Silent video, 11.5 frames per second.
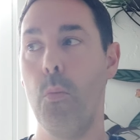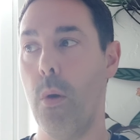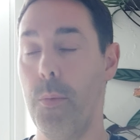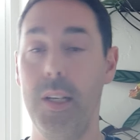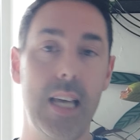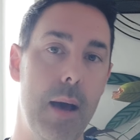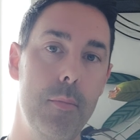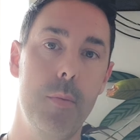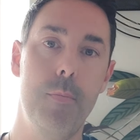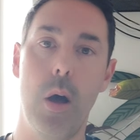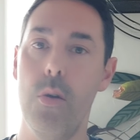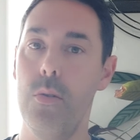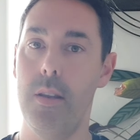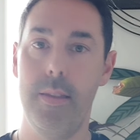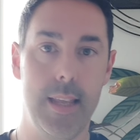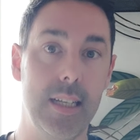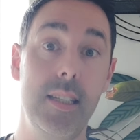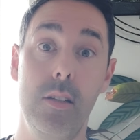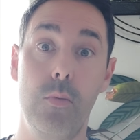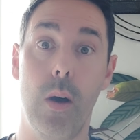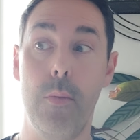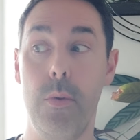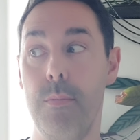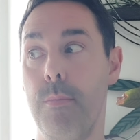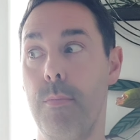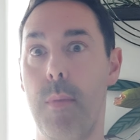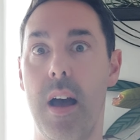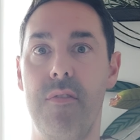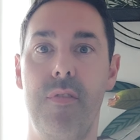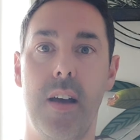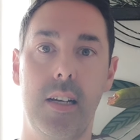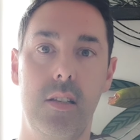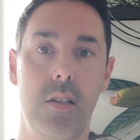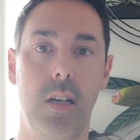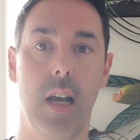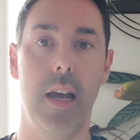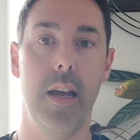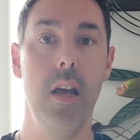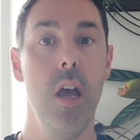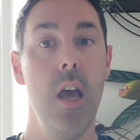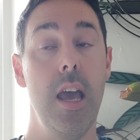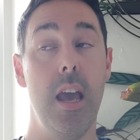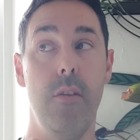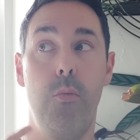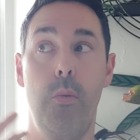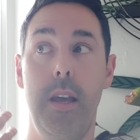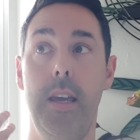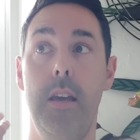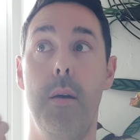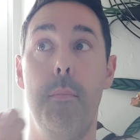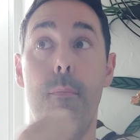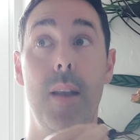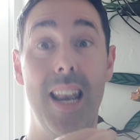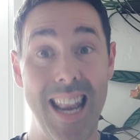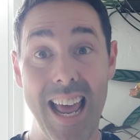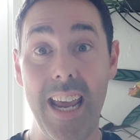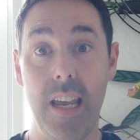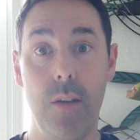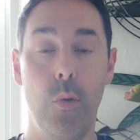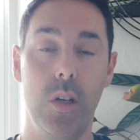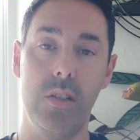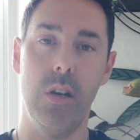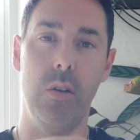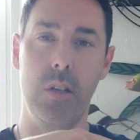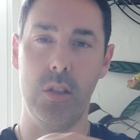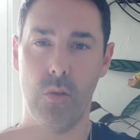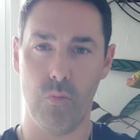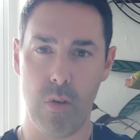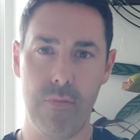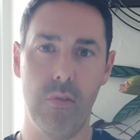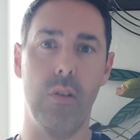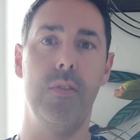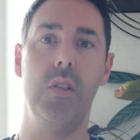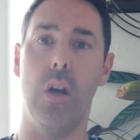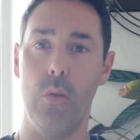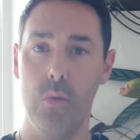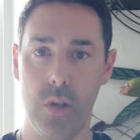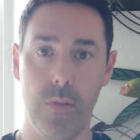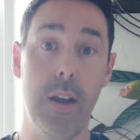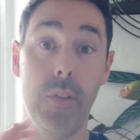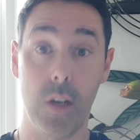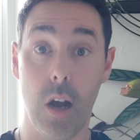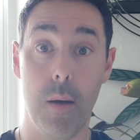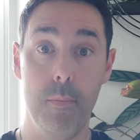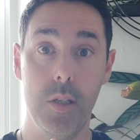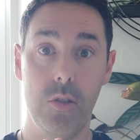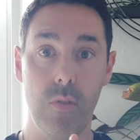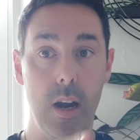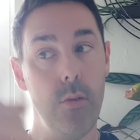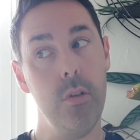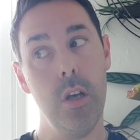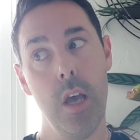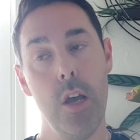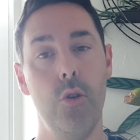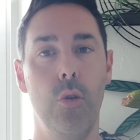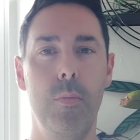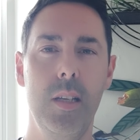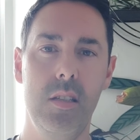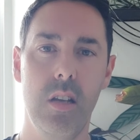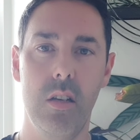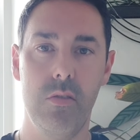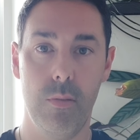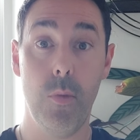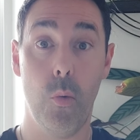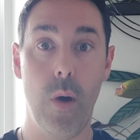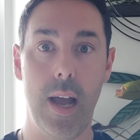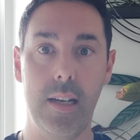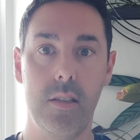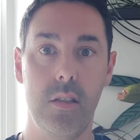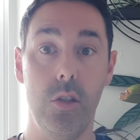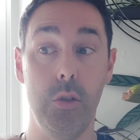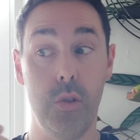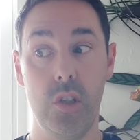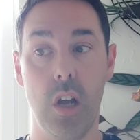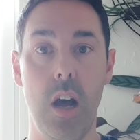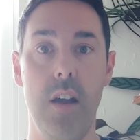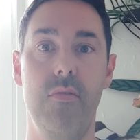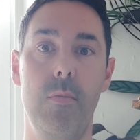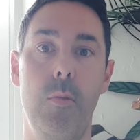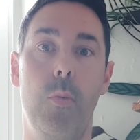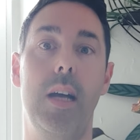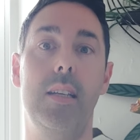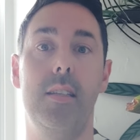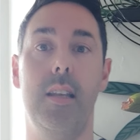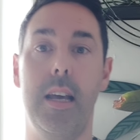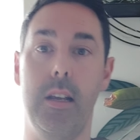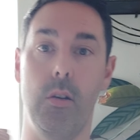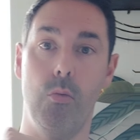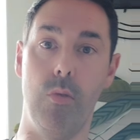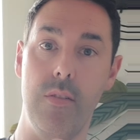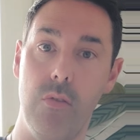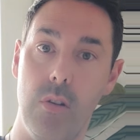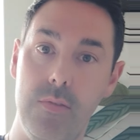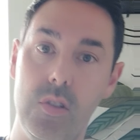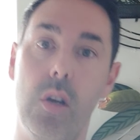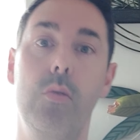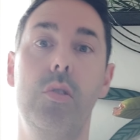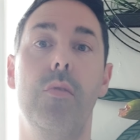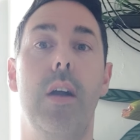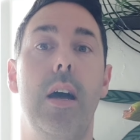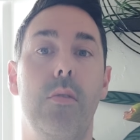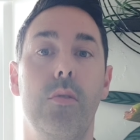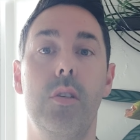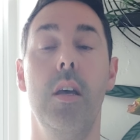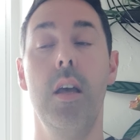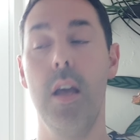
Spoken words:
When we tap the bone, this is where we might face, okay? If we lay what's known as a river of souls around the compass round, normally starts from the West. You start it from the West, laying a river of souls around,